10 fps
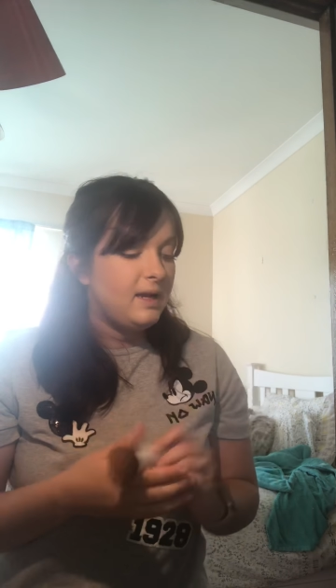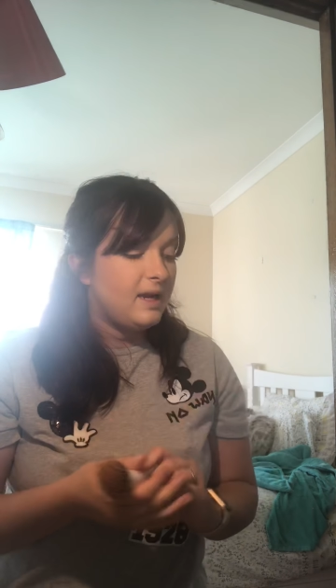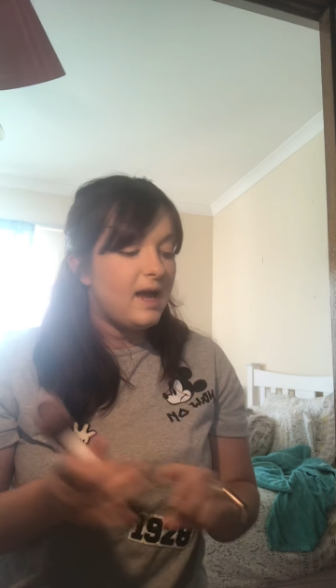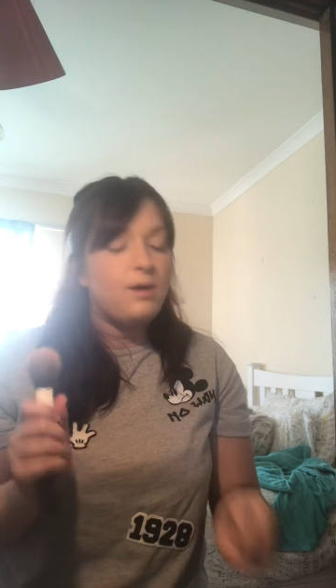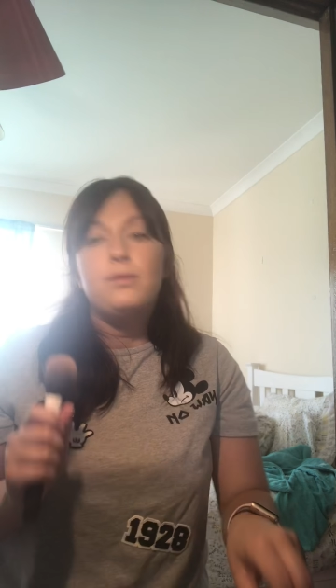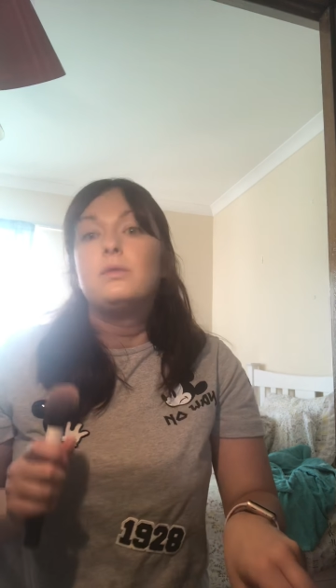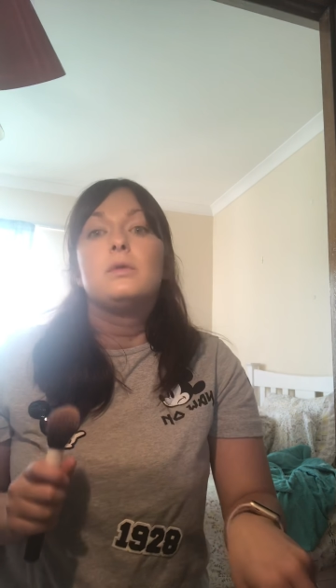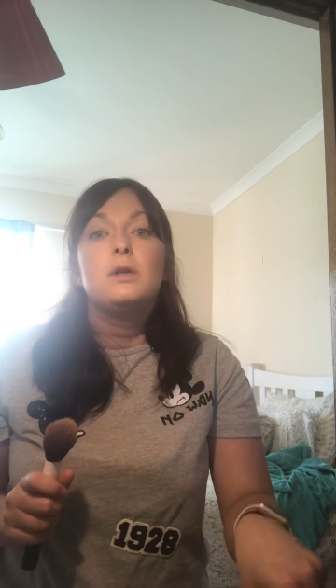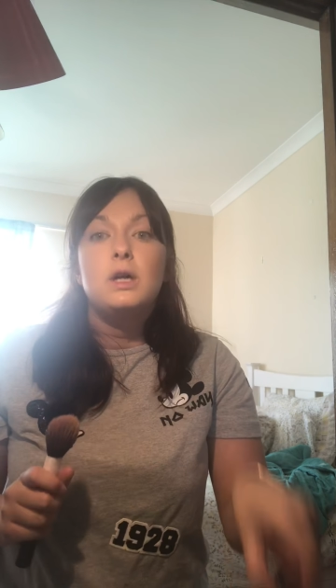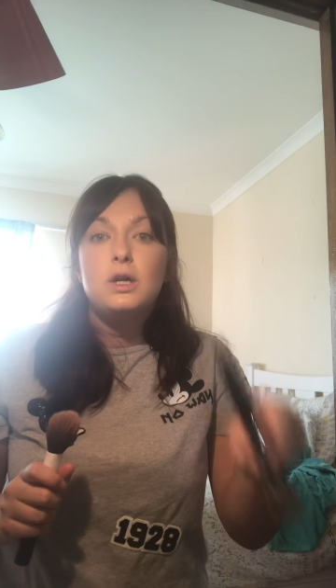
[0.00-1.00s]
Now,
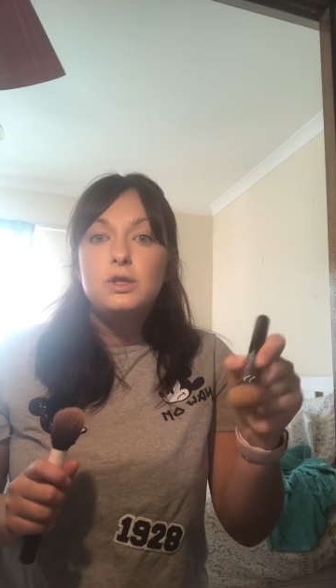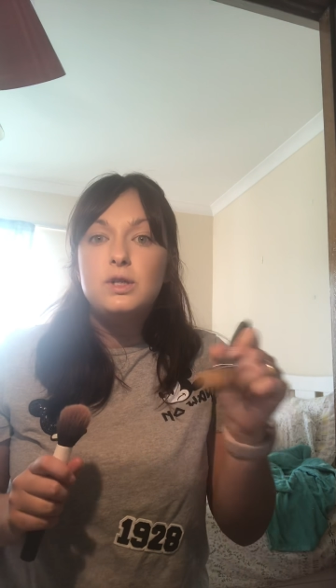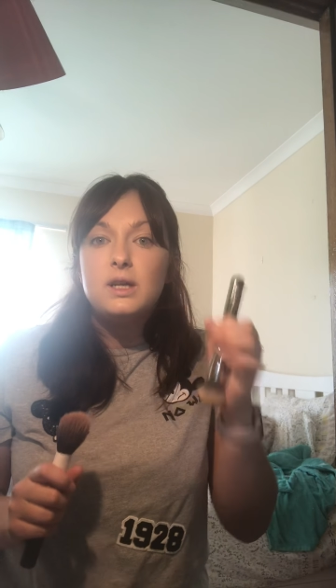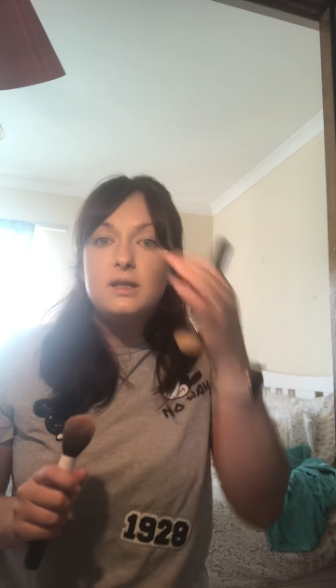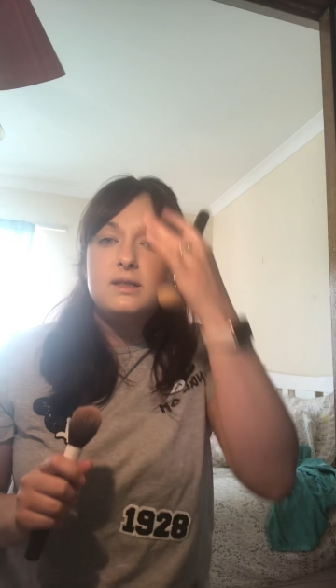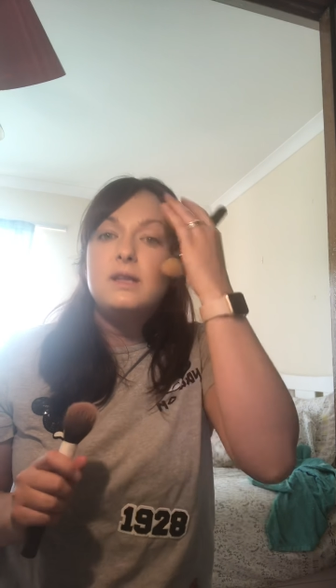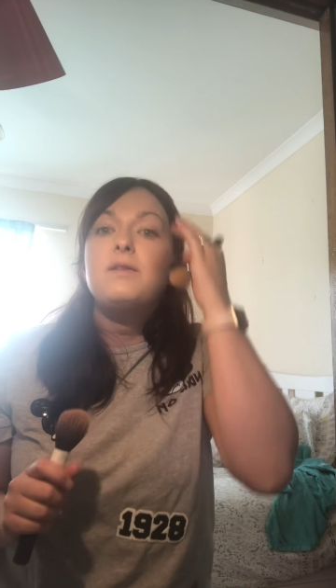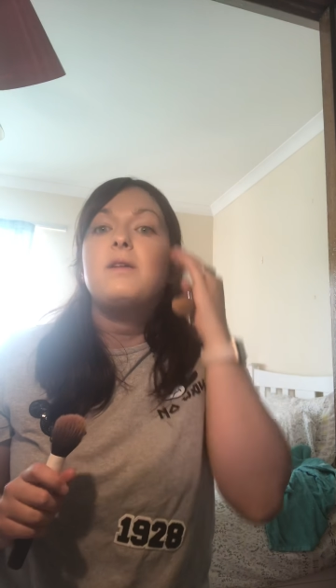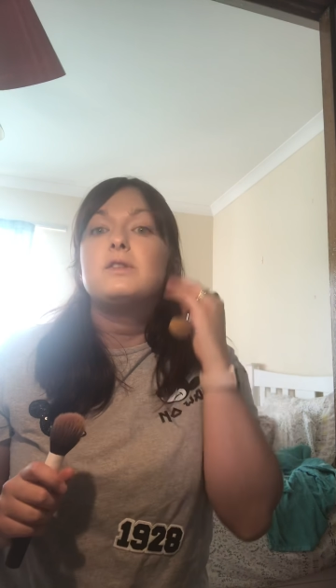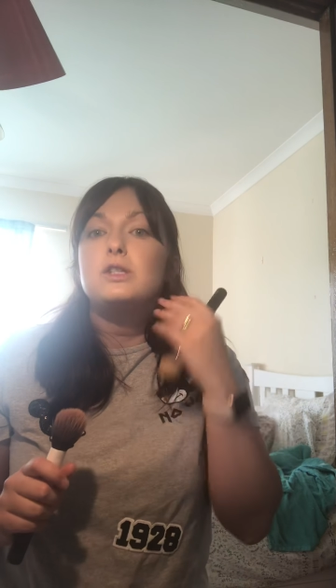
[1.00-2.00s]
instead of
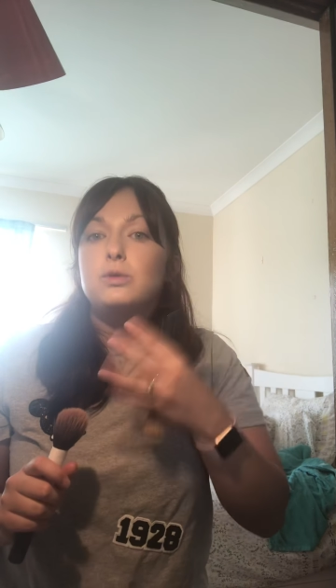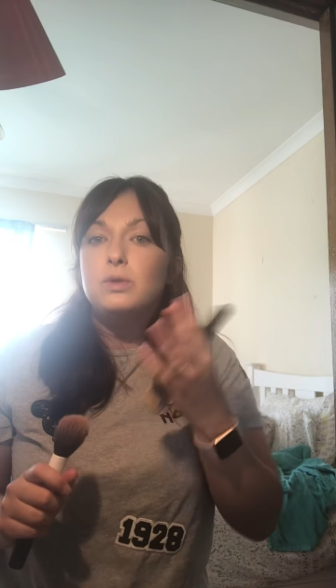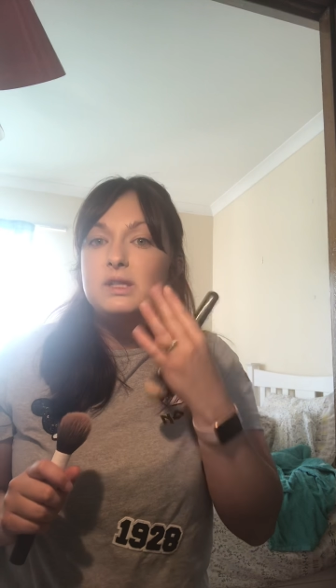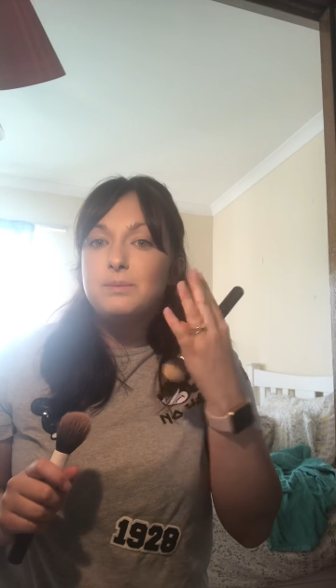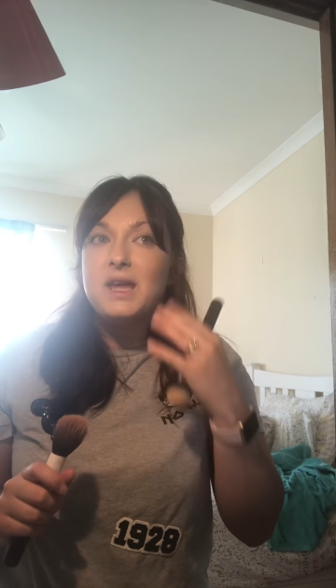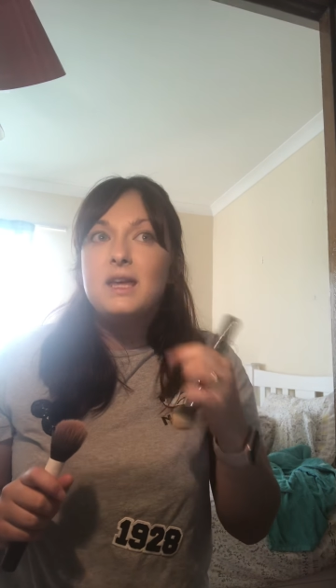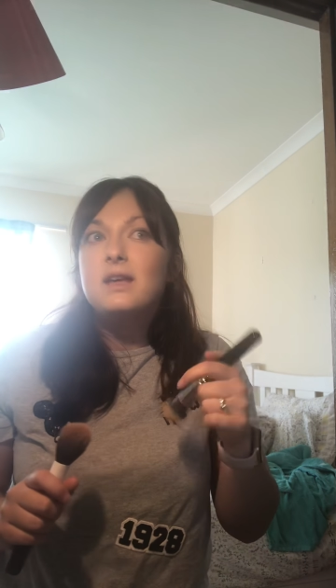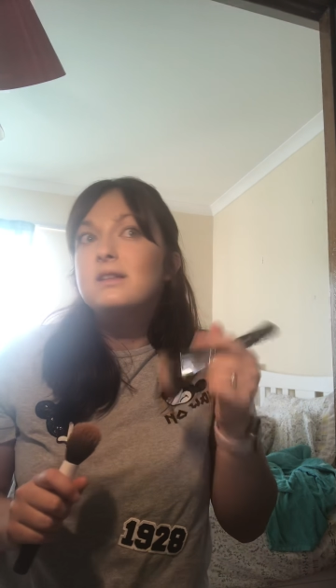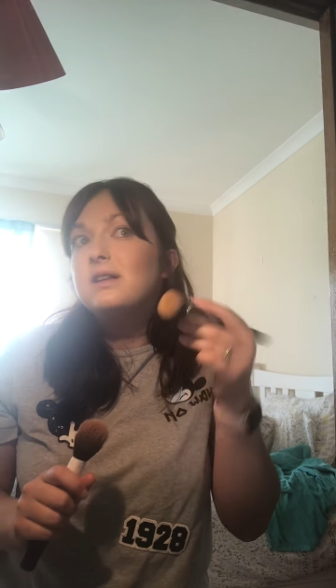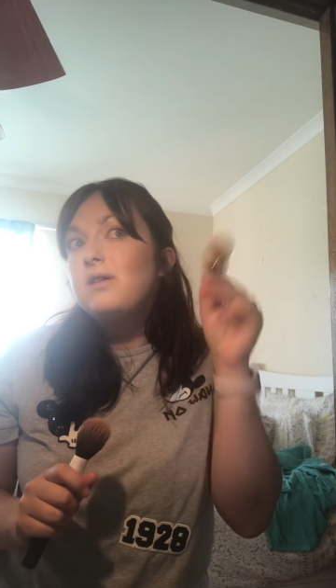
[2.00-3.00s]
having to do all this
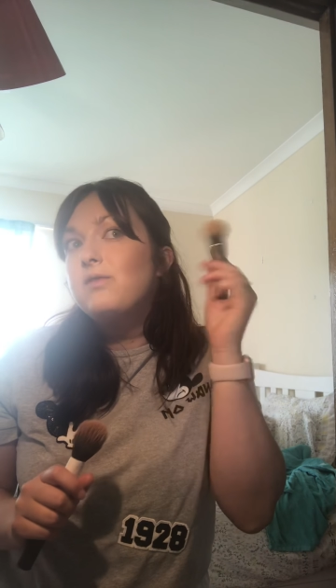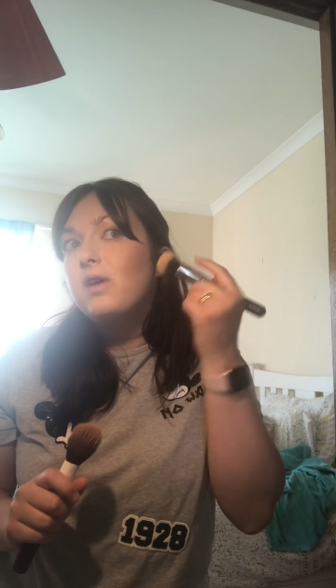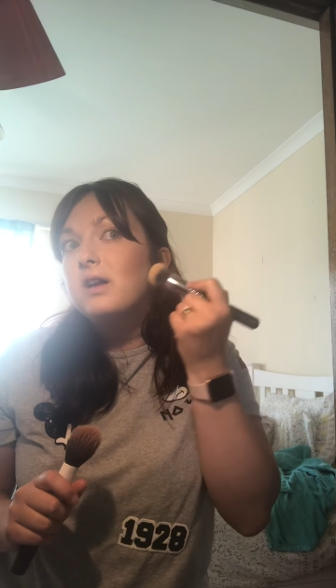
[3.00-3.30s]
baking stuff,